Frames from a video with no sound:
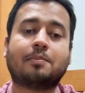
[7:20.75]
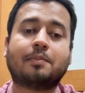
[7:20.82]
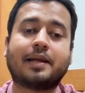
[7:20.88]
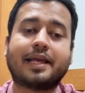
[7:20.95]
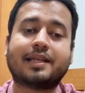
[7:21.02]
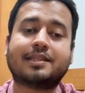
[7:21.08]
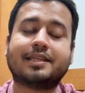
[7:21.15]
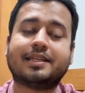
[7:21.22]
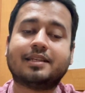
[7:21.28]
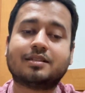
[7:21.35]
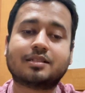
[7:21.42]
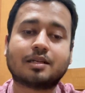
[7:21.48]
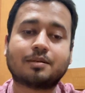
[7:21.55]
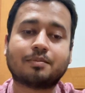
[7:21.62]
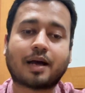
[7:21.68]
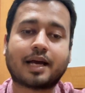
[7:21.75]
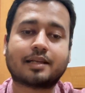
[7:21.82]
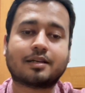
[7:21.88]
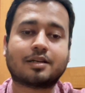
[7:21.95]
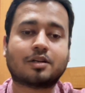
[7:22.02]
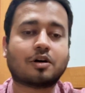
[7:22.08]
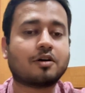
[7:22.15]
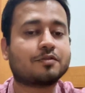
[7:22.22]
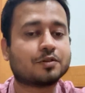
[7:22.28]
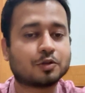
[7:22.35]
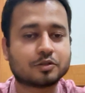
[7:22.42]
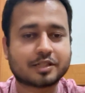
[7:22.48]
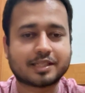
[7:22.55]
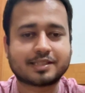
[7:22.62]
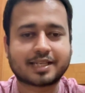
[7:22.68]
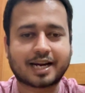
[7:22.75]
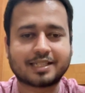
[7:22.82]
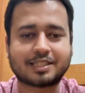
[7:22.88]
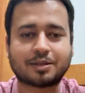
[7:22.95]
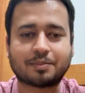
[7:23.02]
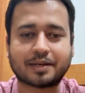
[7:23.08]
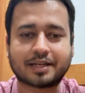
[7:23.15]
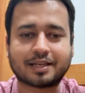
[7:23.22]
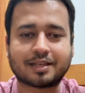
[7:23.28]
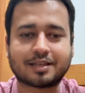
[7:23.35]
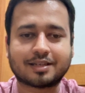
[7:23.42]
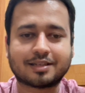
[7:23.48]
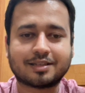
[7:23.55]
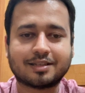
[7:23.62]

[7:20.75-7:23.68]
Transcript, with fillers: break the initial barrier of using ChatGPT.